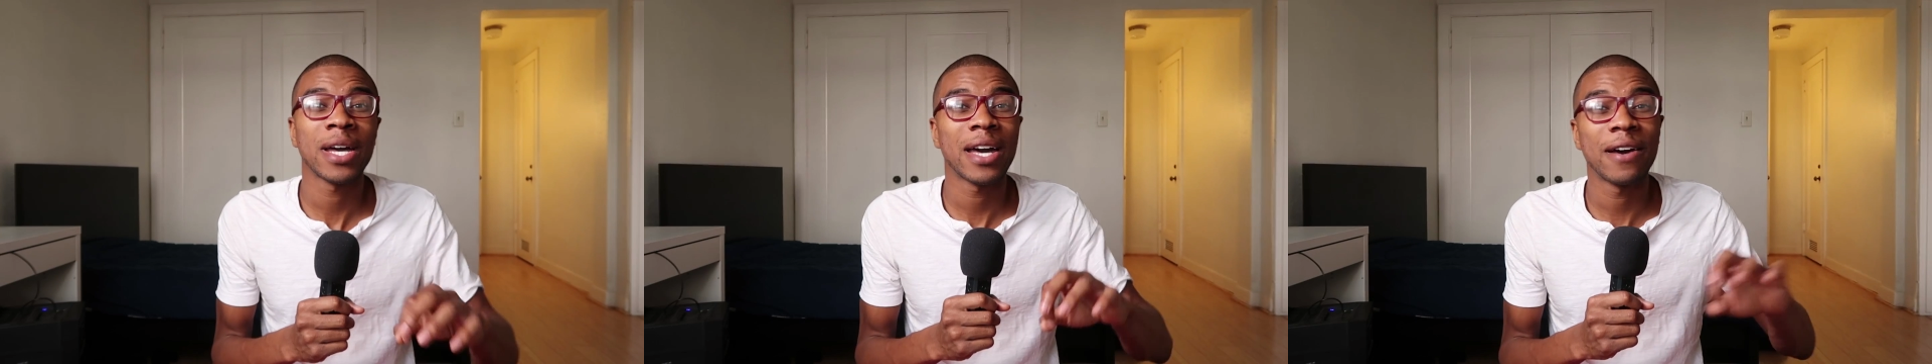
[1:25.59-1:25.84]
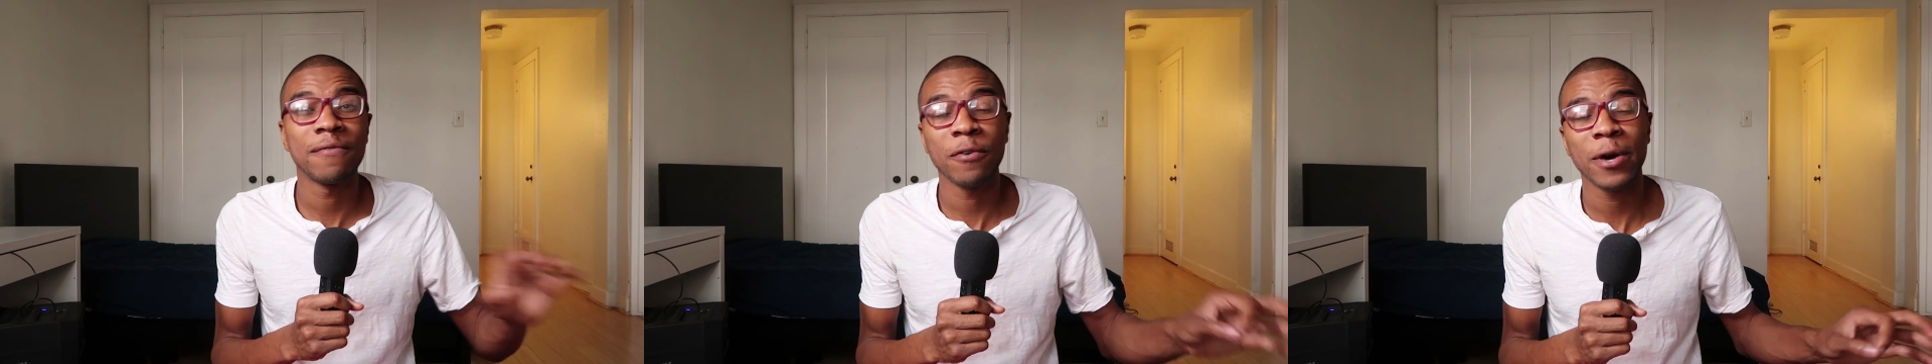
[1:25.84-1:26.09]

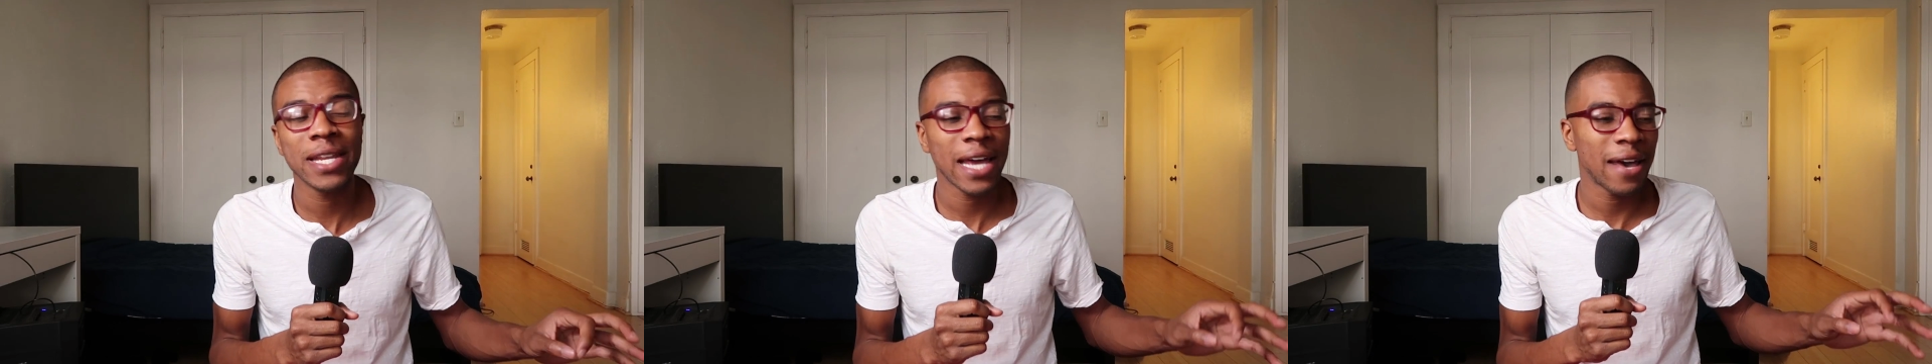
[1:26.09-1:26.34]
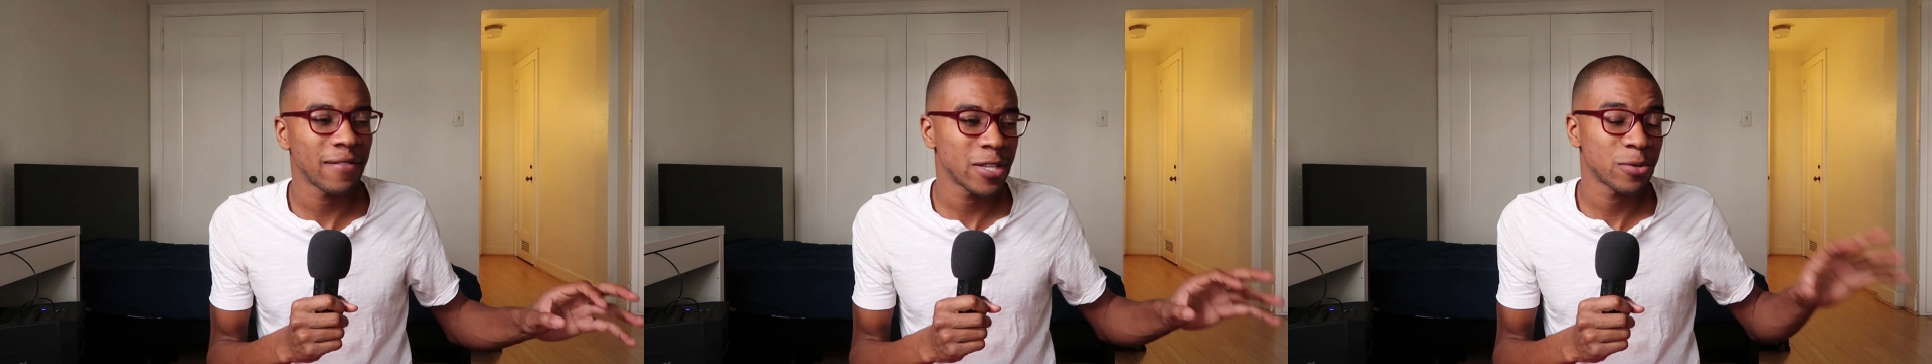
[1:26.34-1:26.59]
avoid
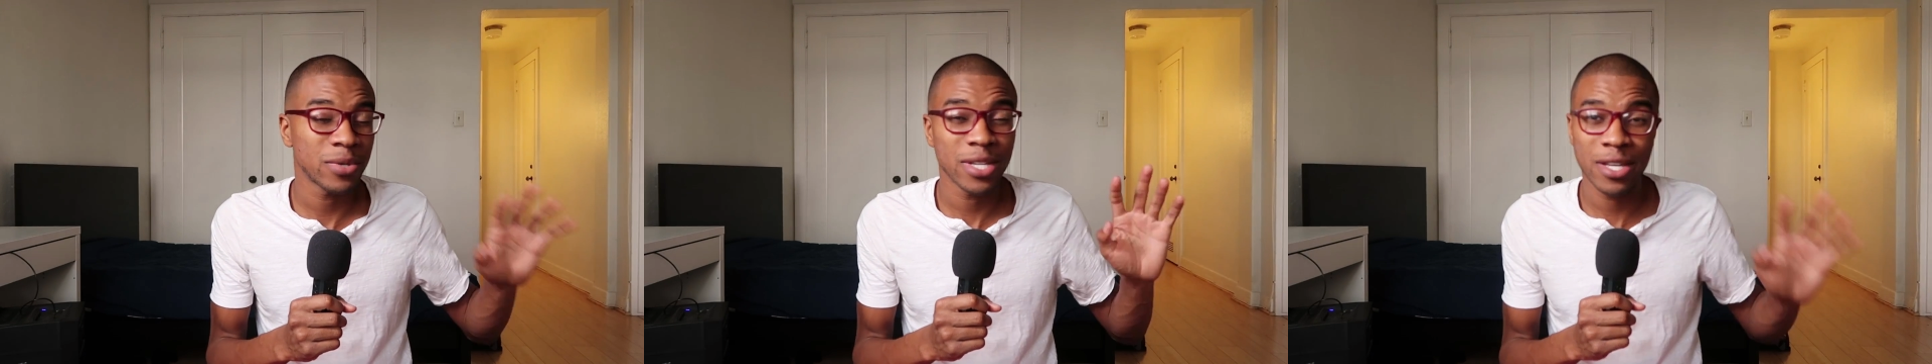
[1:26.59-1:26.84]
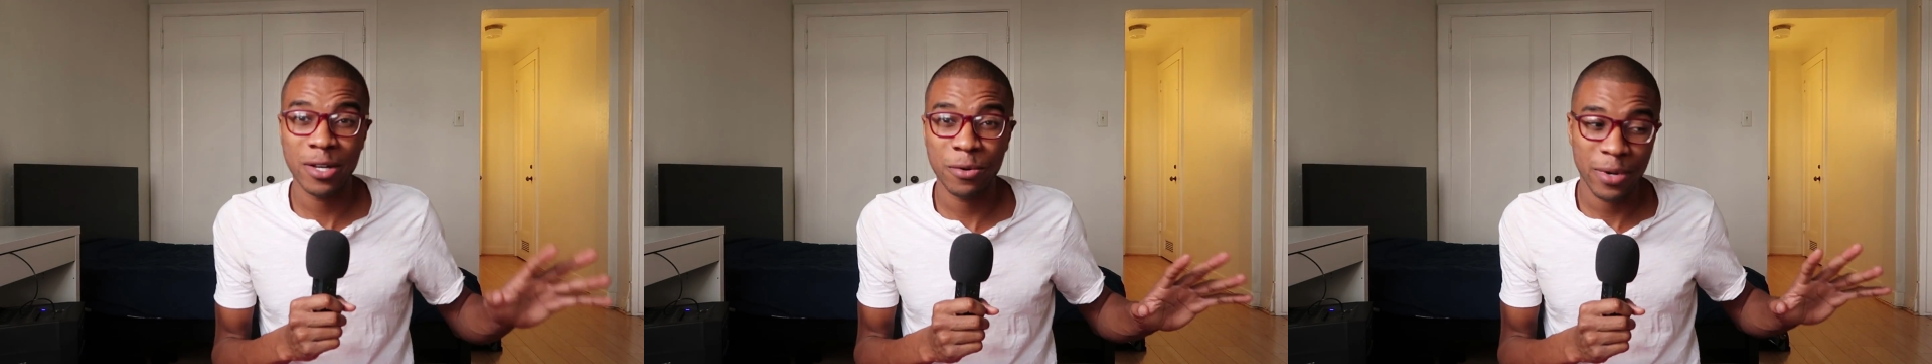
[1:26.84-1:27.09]
having to
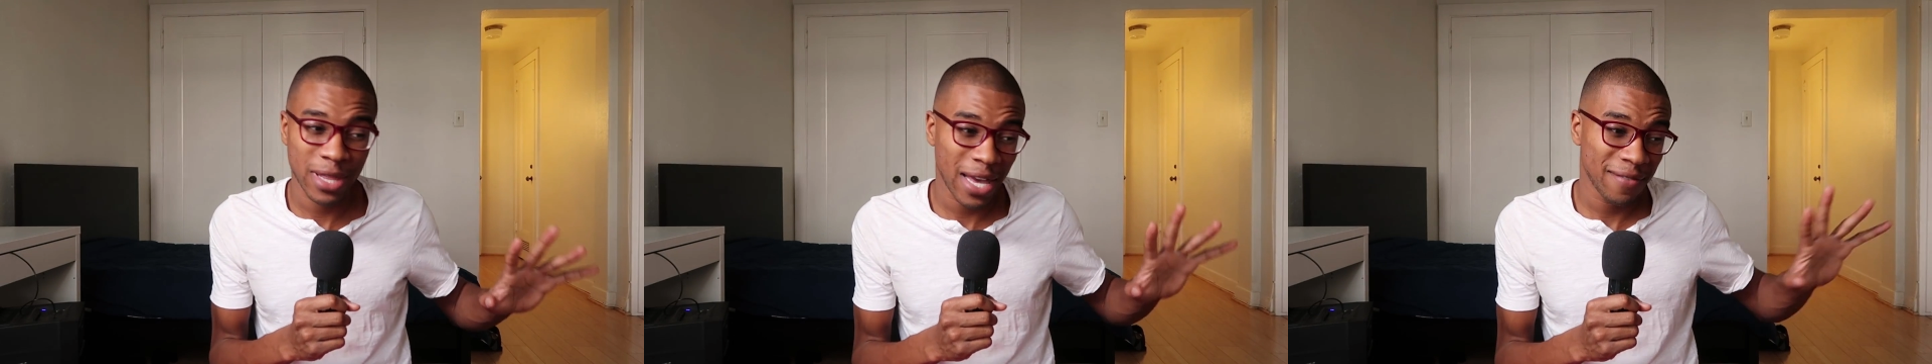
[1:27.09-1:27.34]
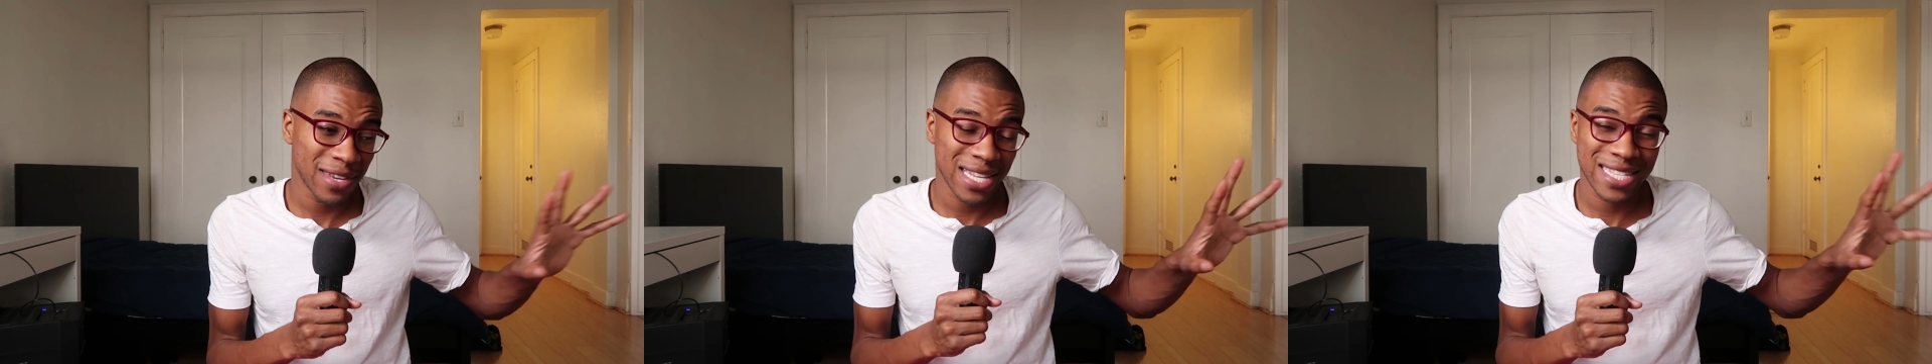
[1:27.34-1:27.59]
deal with
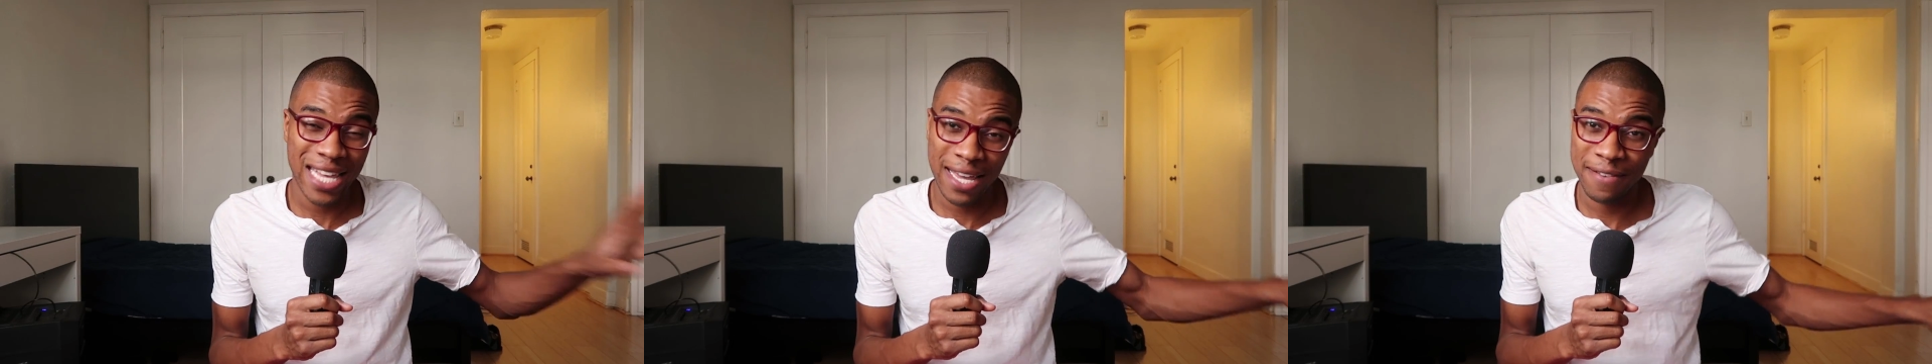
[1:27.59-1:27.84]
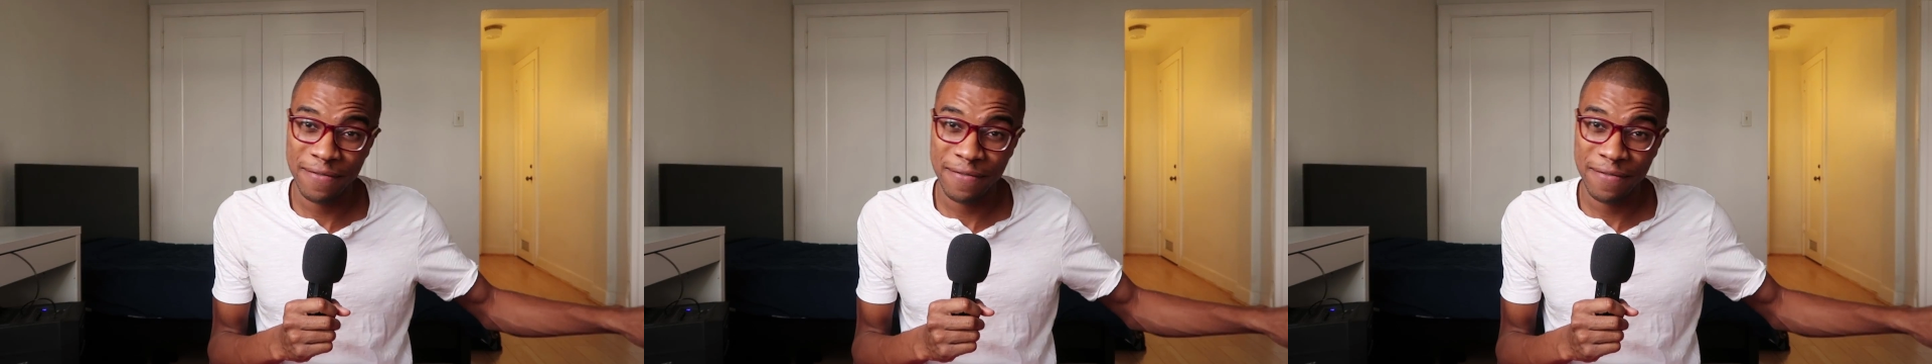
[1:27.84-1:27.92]
having to take